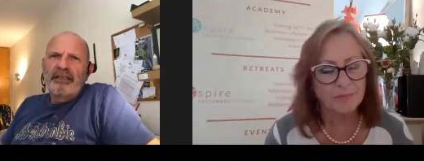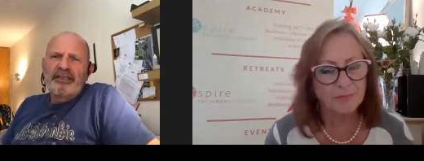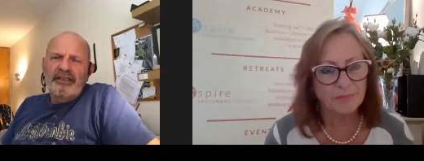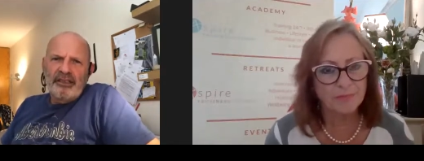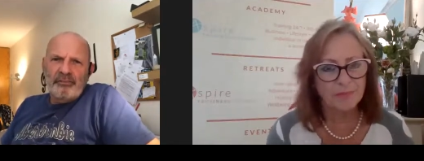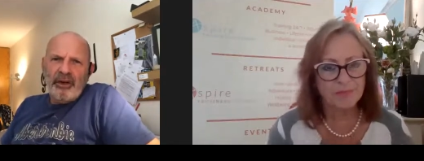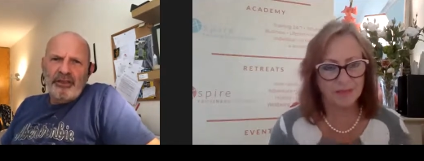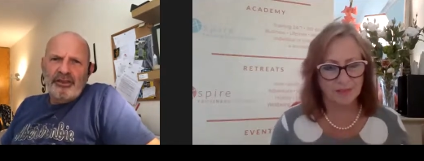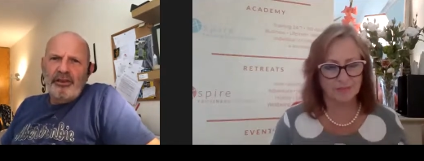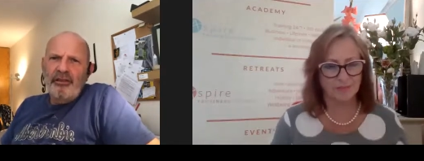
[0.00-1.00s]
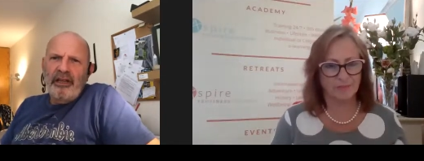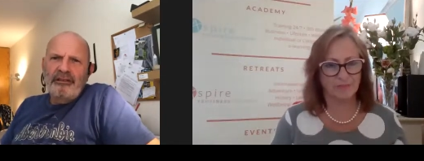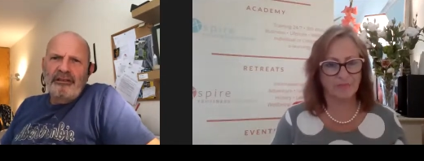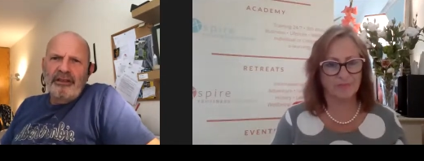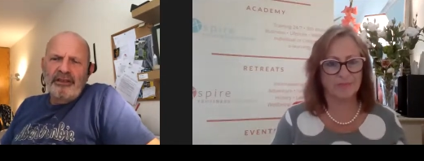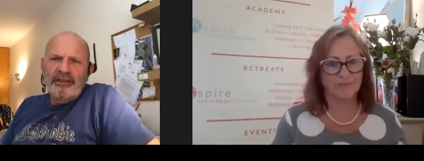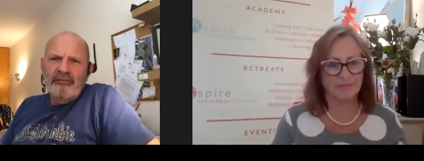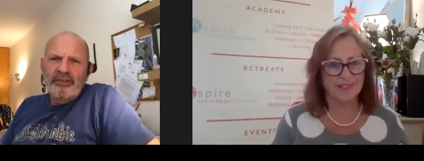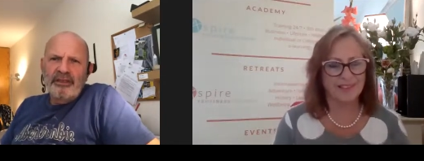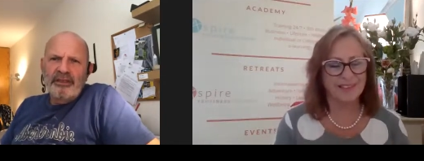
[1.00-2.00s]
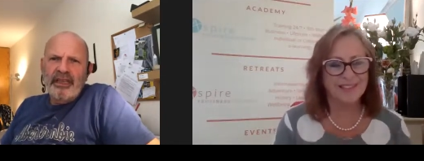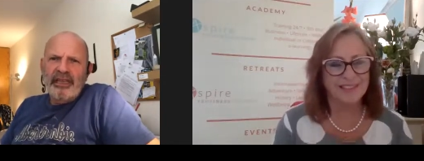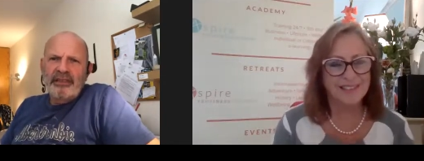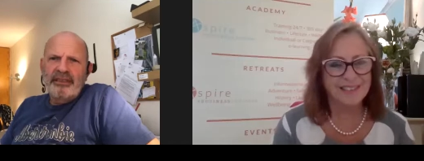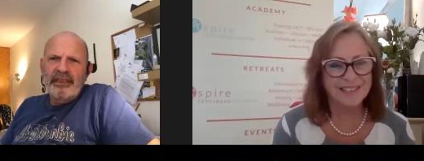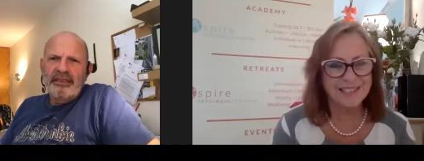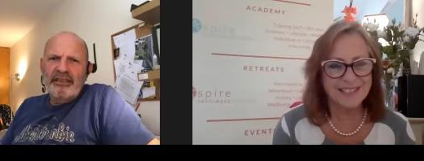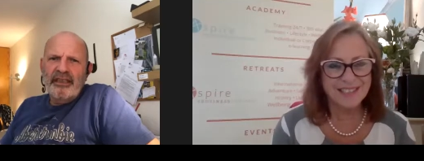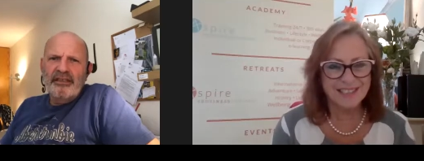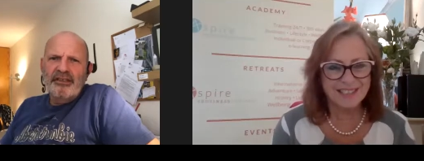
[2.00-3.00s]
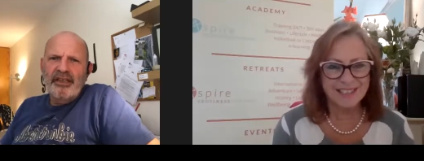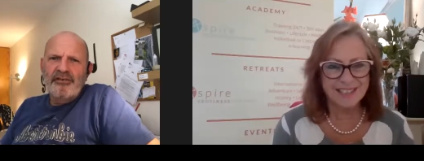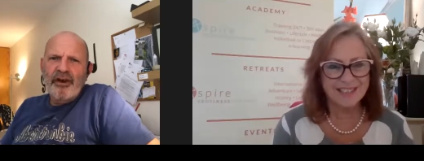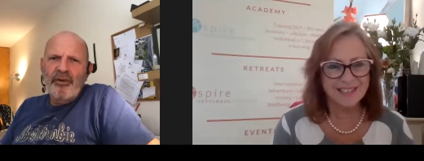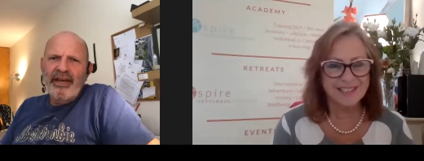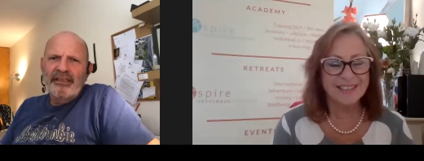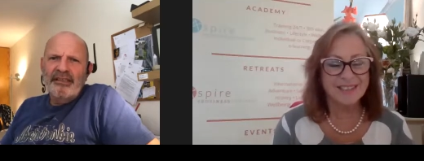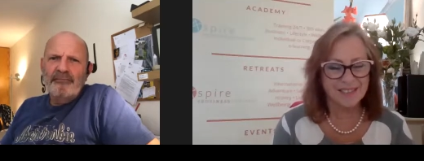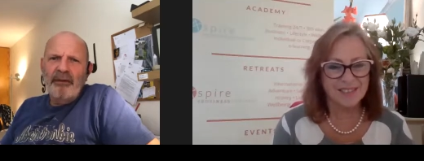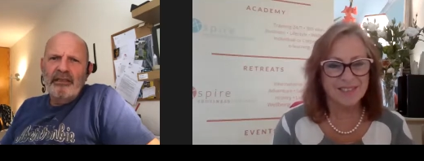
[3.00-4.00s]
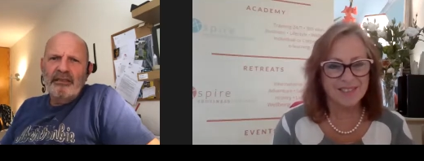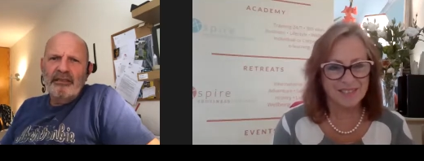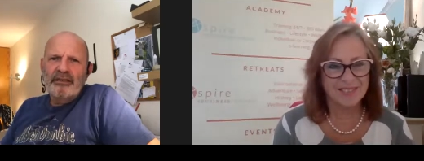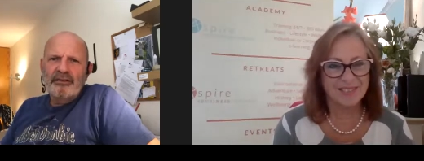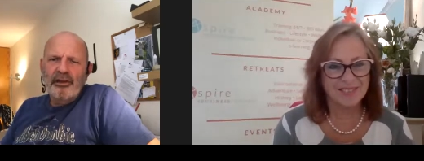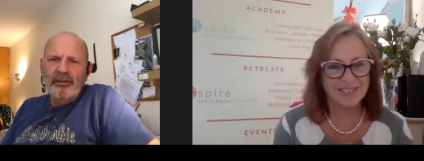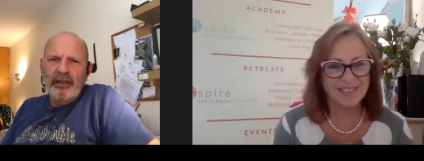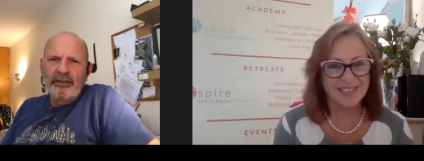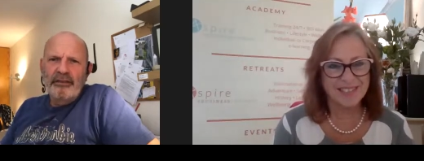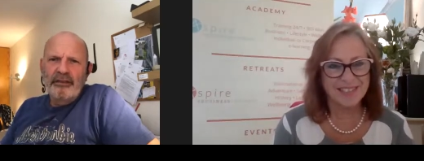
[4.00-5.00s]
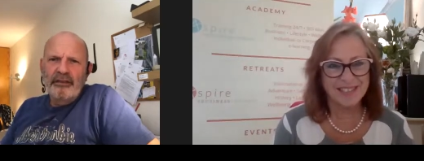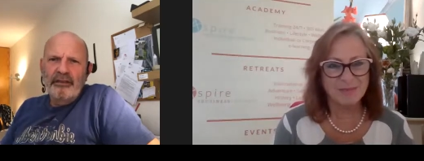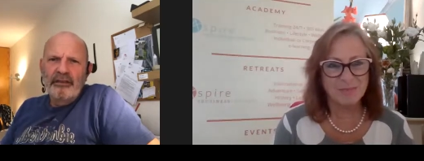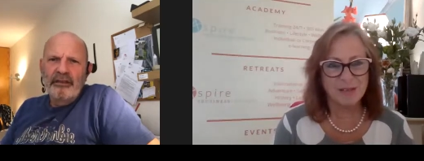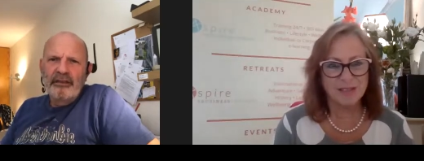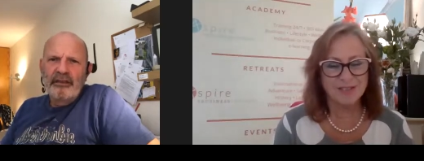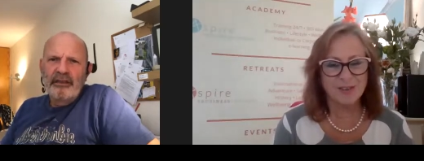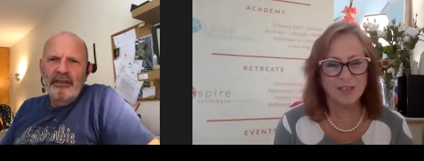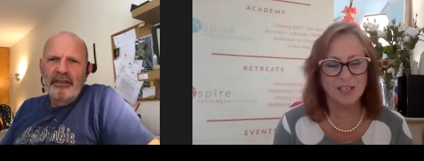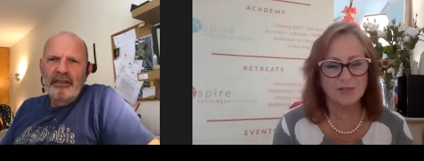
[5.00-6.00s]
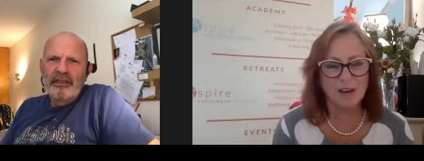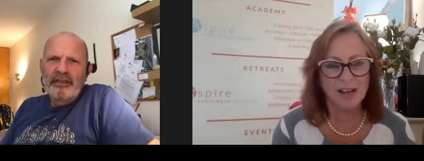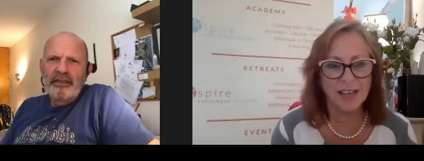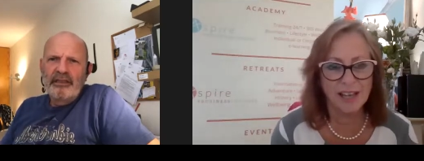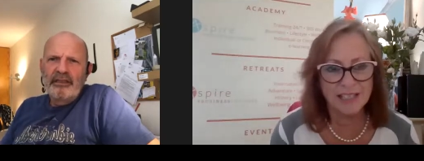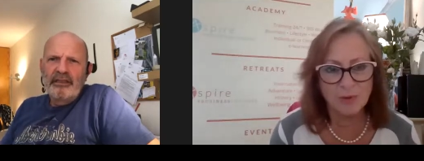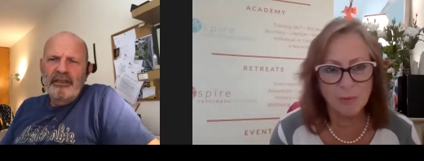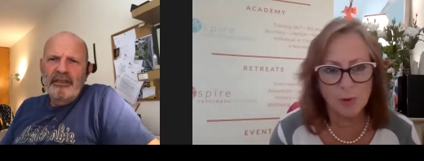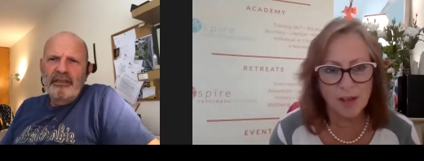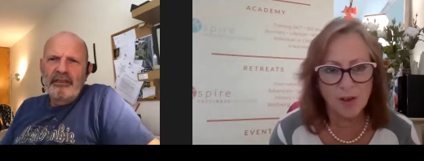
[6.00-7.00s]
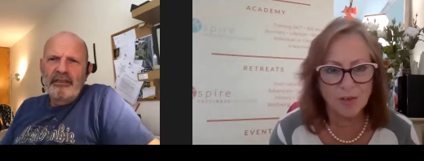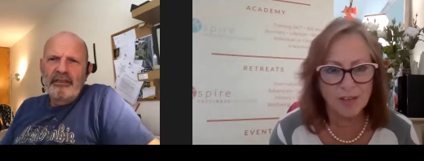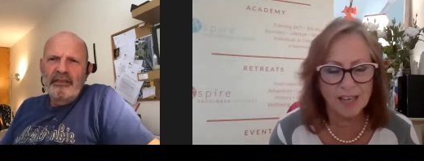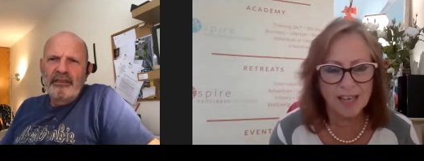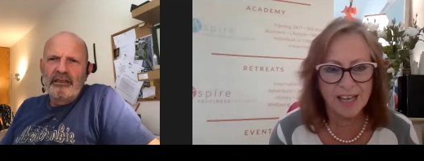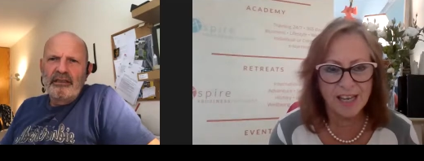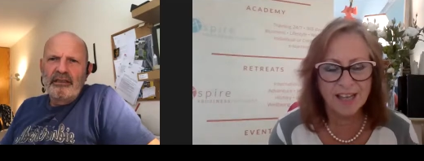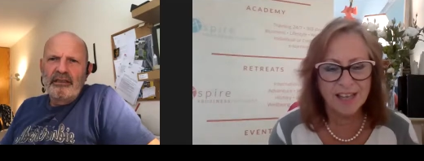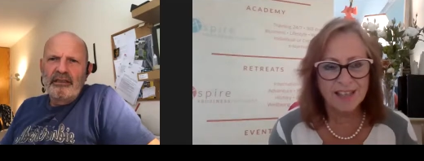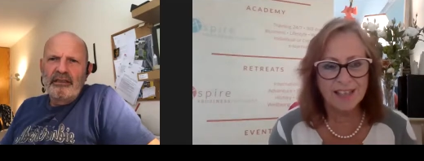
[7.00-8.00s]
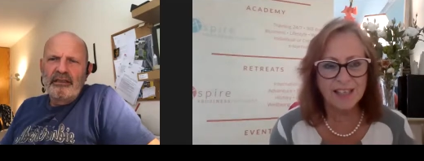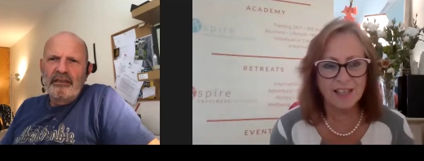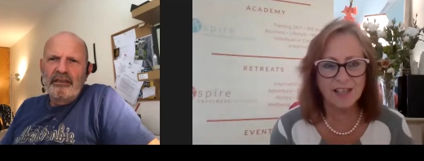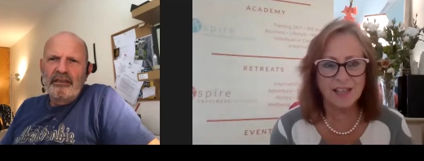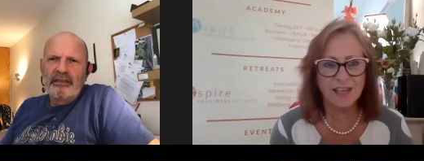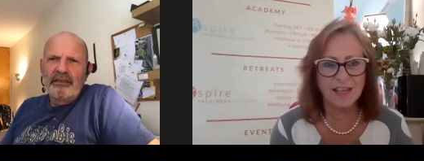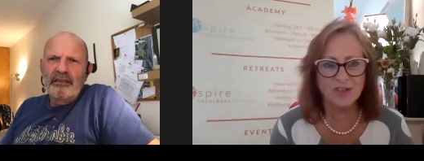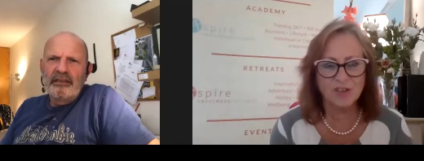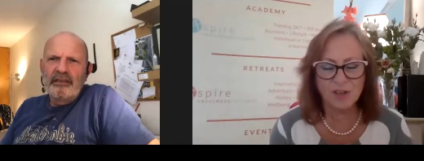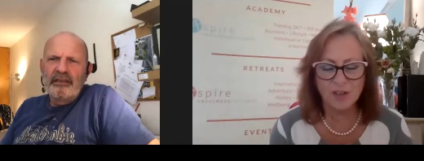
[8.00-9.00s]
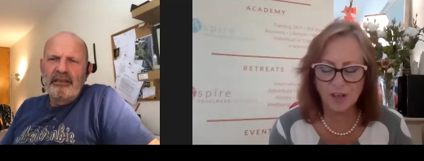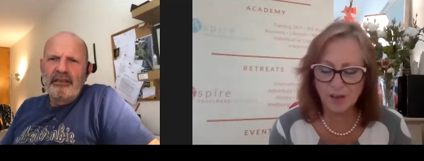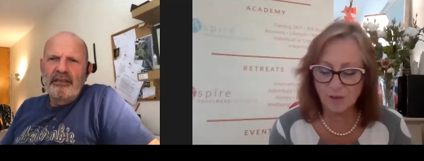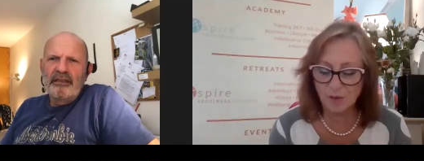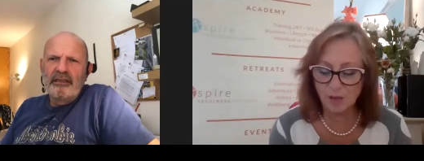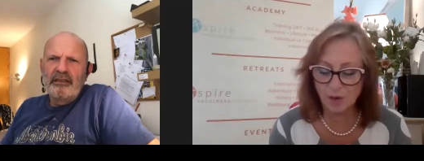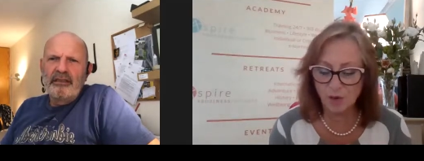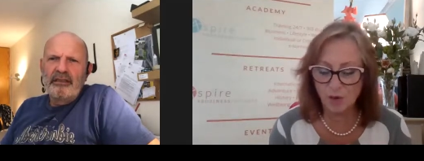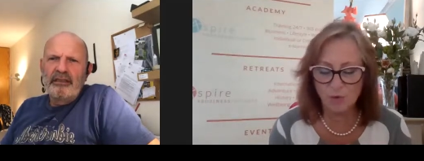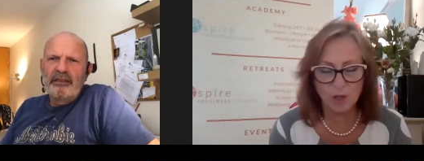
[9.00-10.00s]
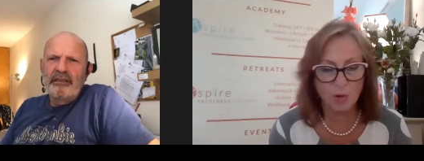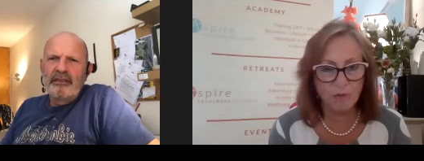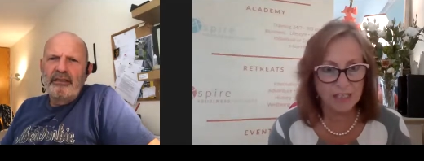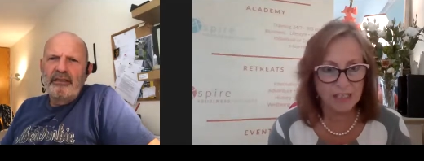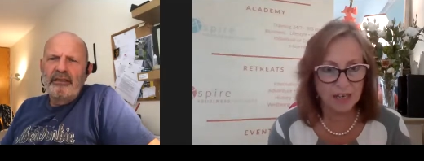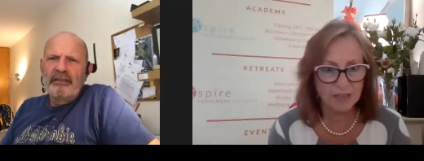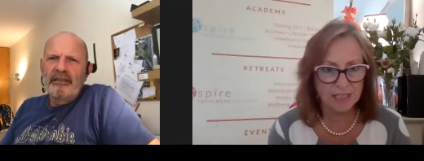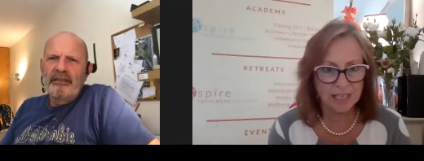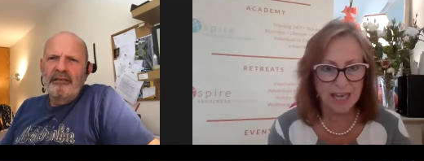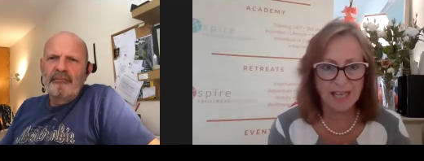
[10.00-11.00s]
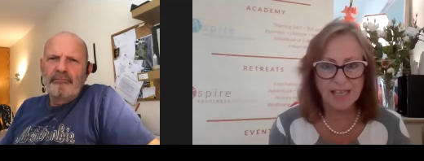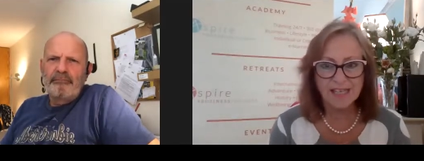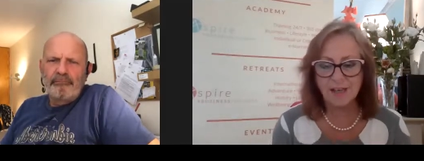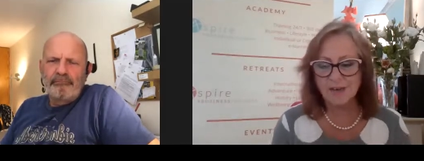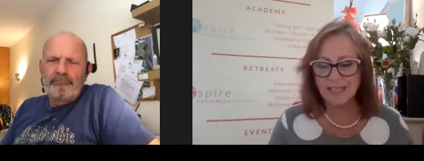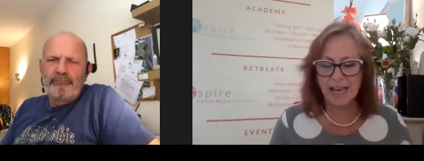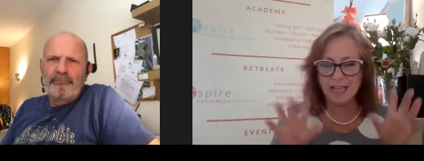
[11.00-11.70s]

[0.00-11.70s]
Speaker 1: 60sbus.london, simple as that, 60sbus.london.
Speaker 2: London. right, okay, so we'll put that on the, uh, the little uh, intro that goes with your, your video today. So is there